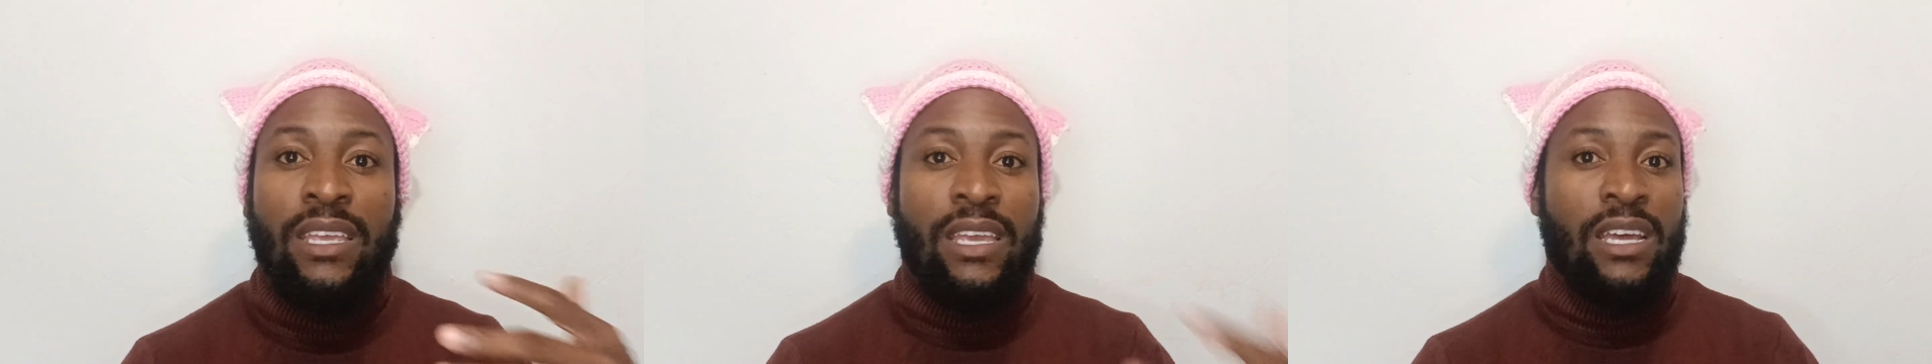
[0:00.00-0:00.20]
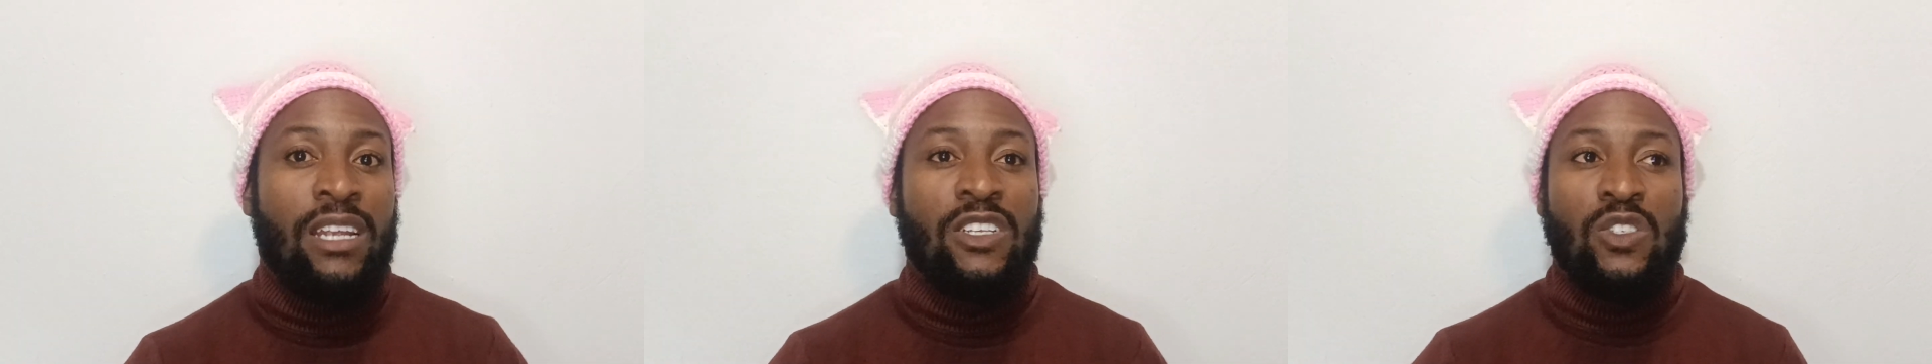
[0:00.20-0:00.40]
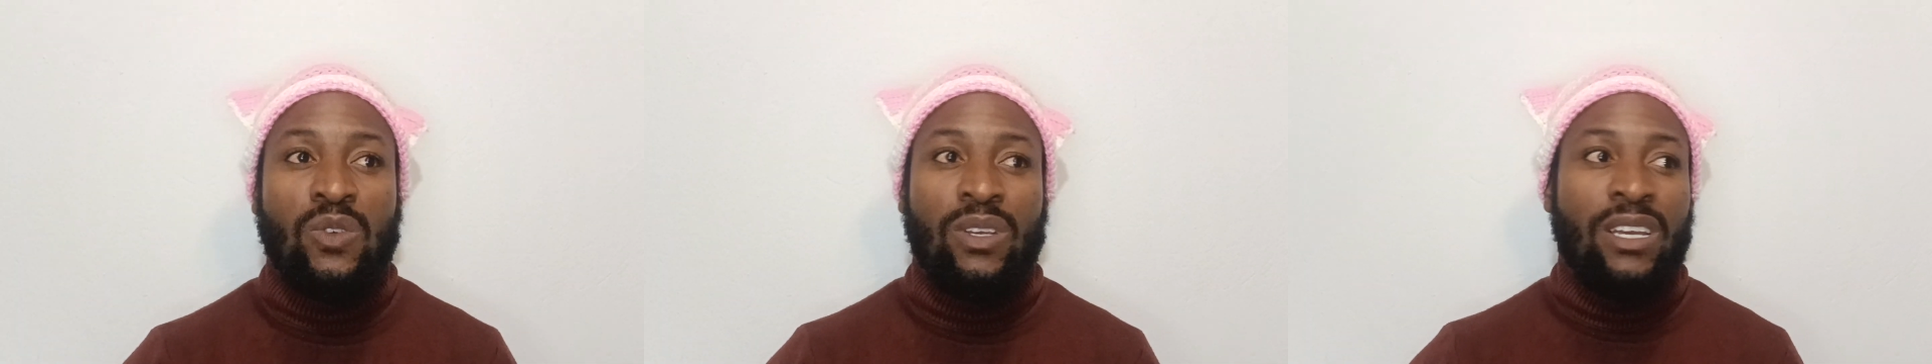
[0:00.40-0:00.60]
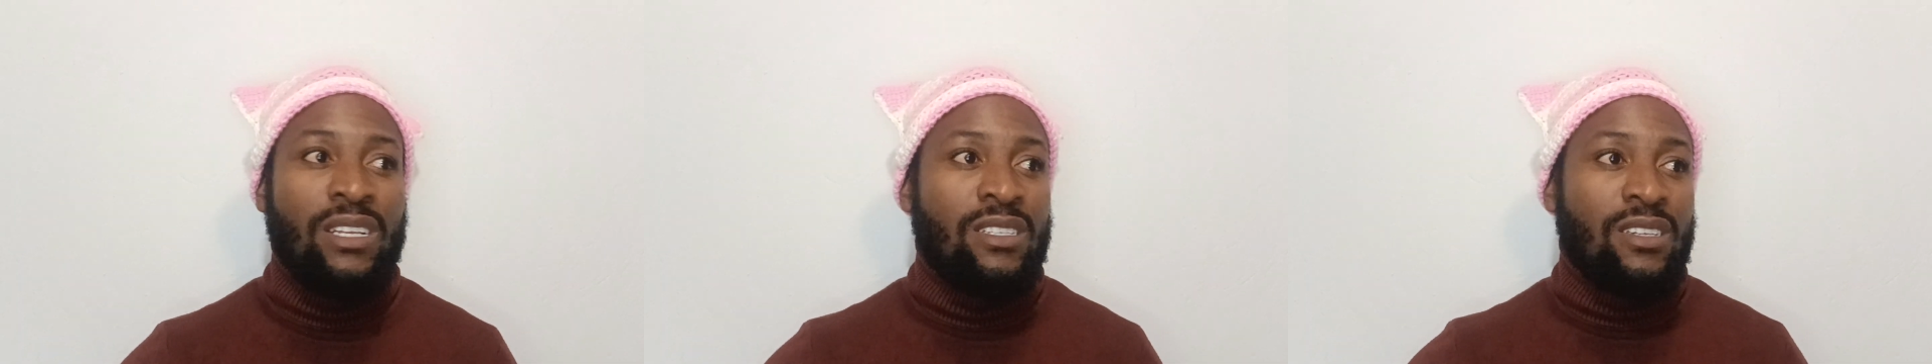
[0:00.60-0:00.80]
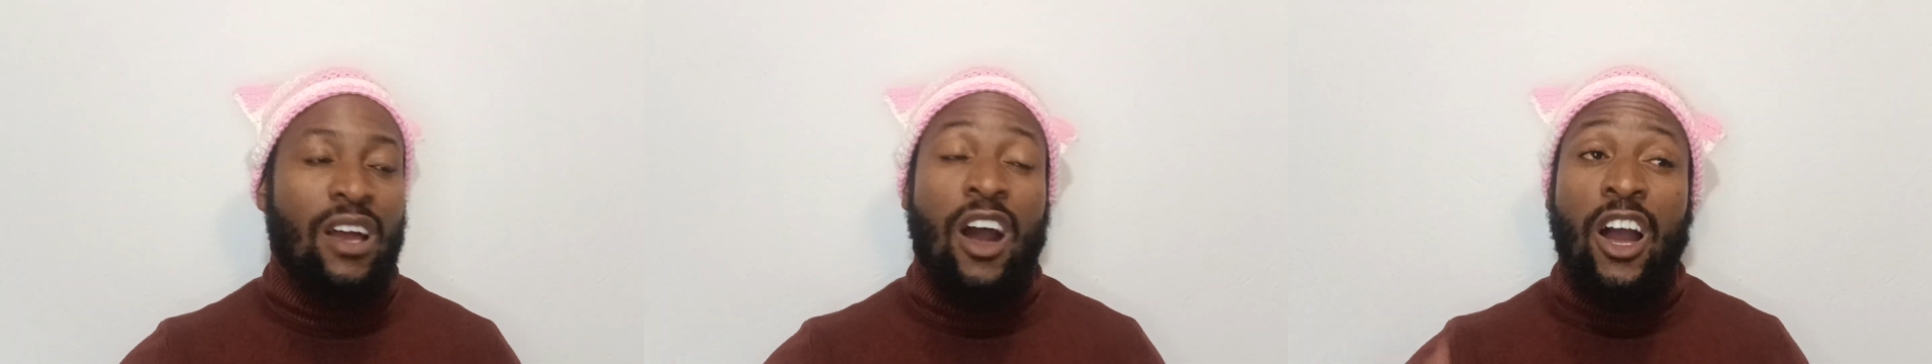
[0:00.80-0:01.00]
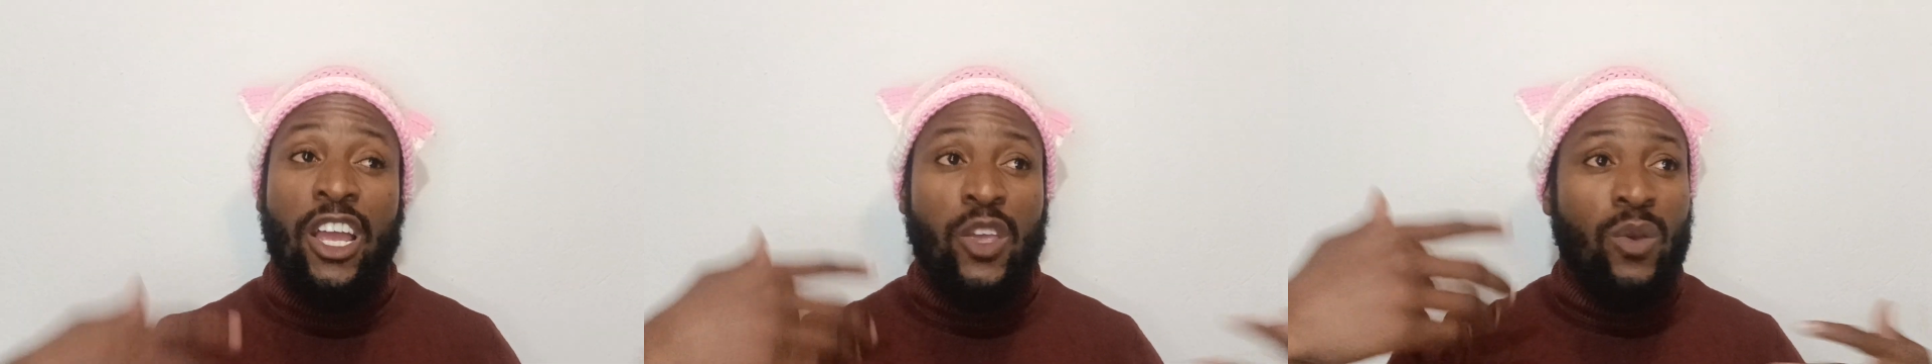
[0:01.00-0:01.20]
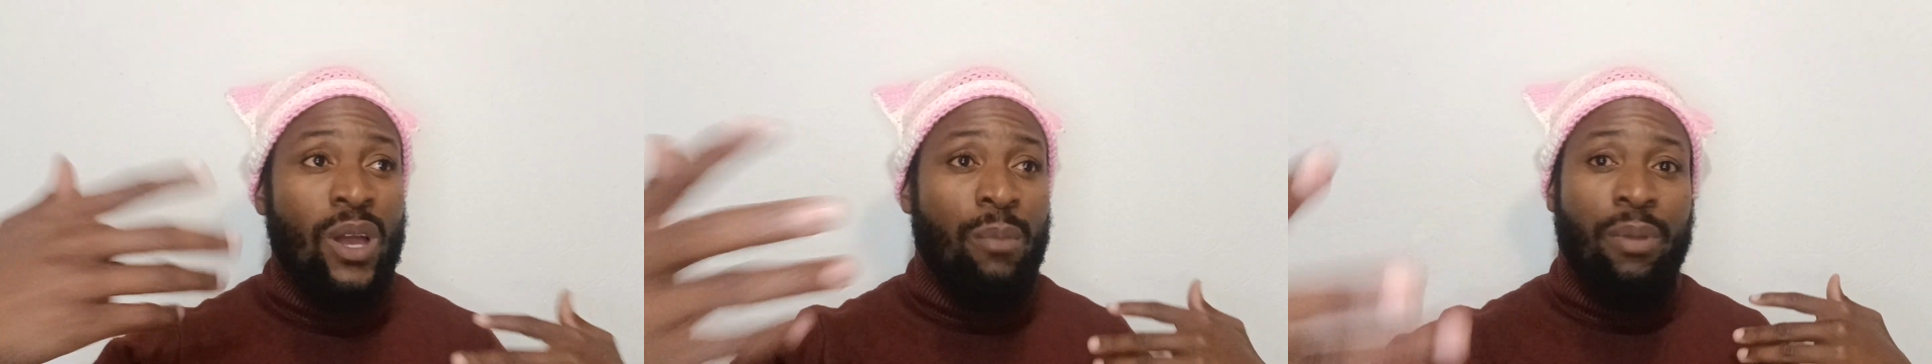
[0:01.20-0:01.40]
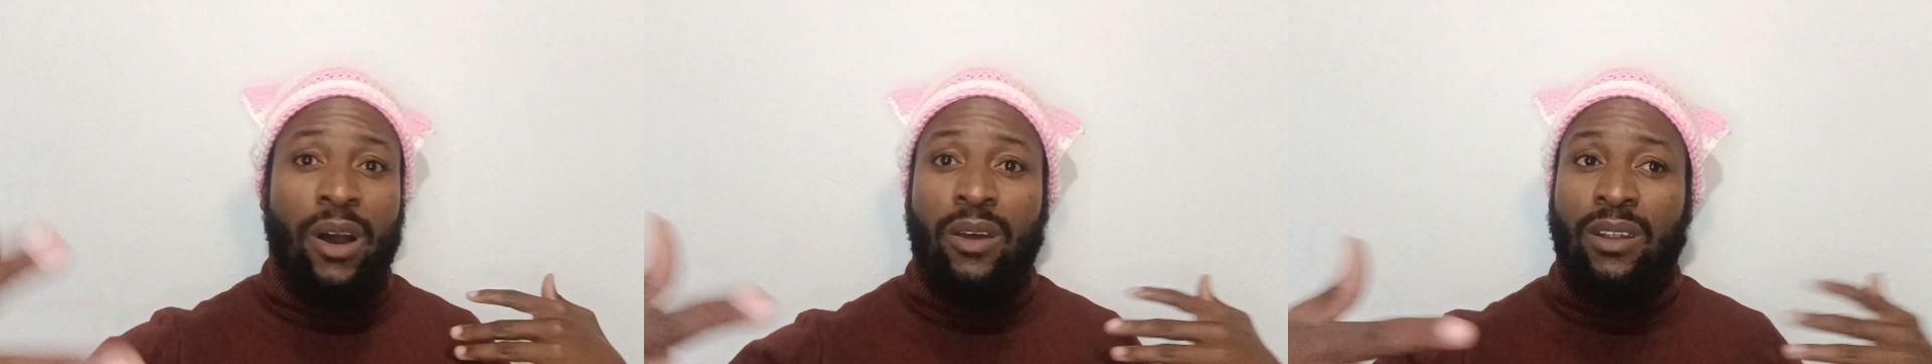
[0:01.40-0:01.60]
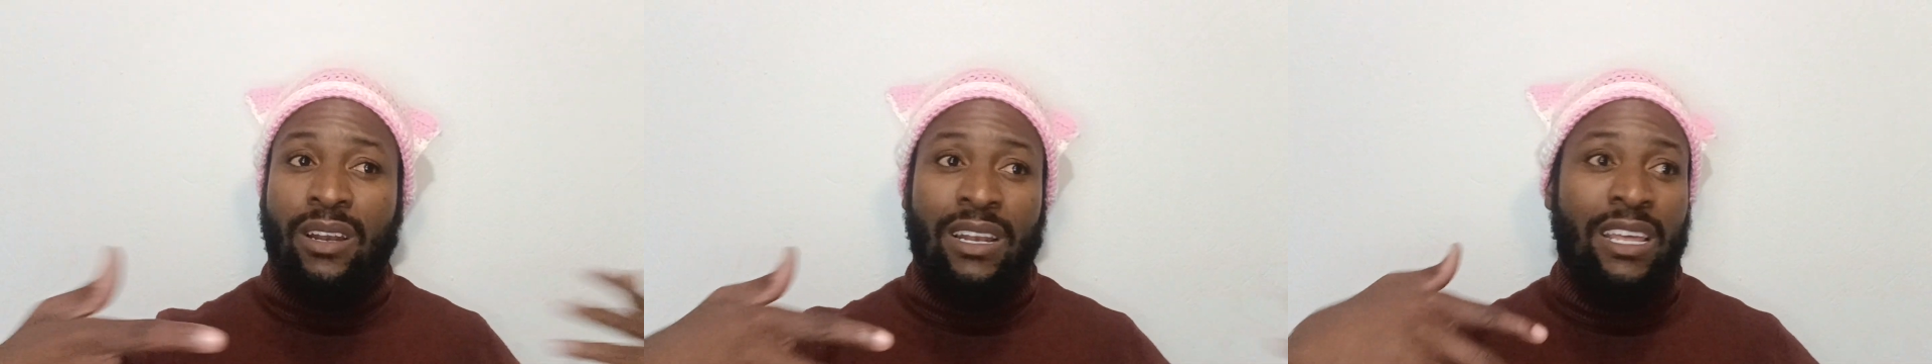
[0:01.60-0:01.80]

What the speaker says: get us to get arguing about it.